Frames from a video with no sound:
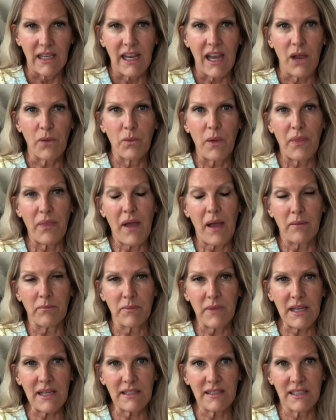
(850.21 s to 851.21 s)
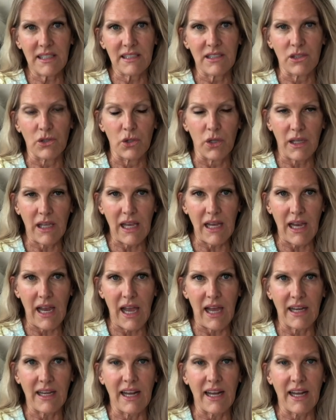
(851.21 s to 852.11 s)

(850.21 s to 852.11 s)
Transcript: And what that means is looking at